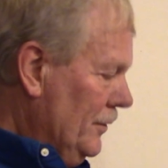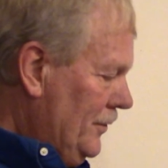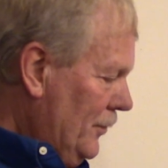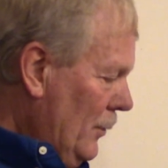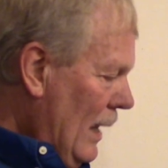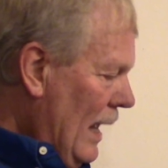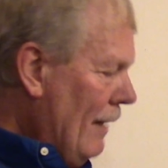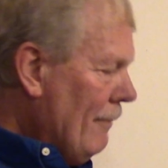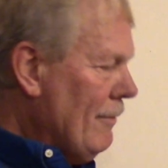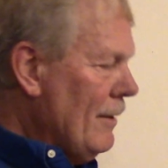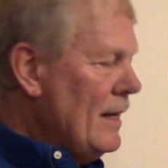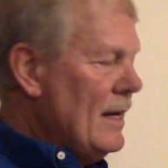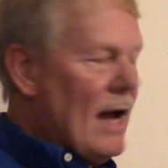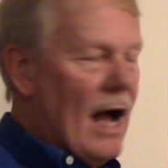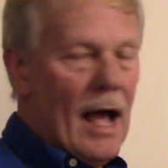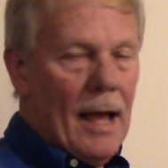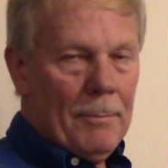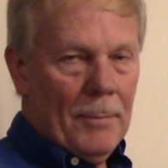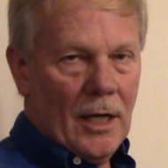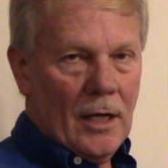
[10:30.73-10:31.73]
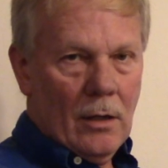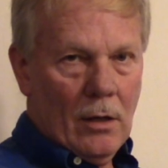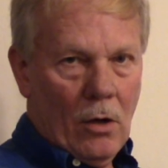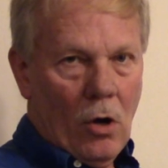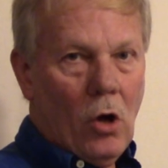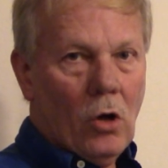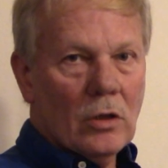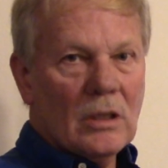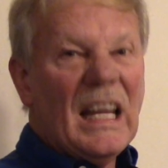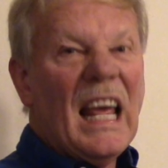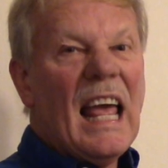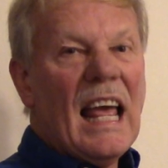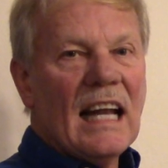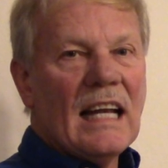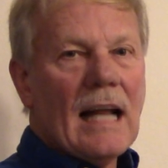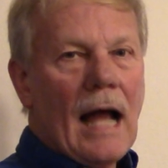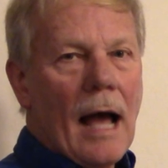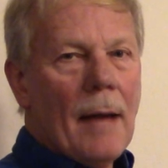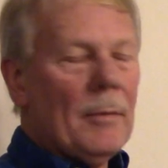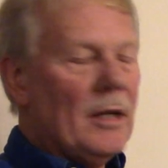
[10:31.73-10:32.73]
So every diamond, all
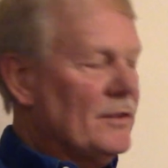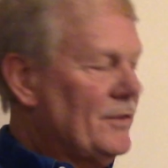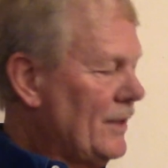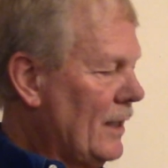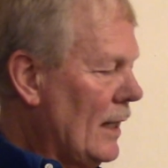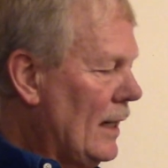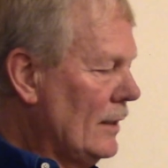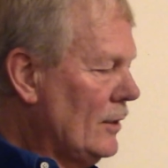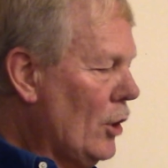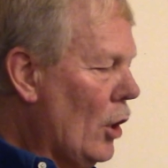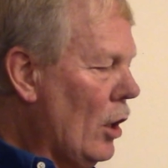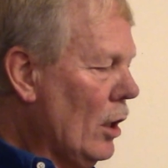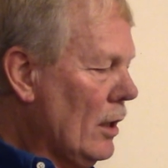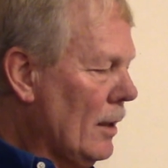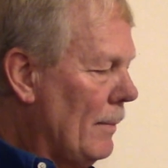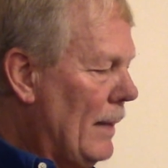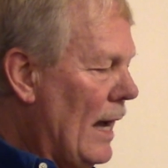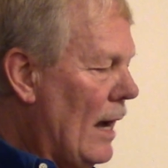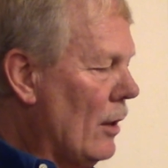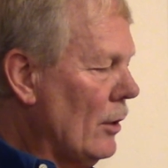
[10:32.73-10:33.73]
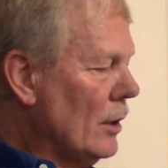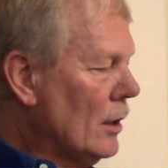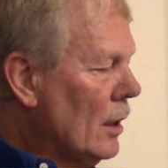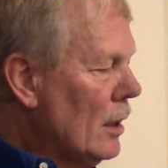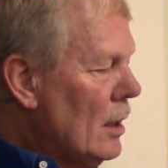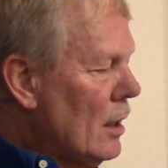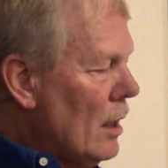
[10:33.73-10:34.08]
10 diamonds that I talk about,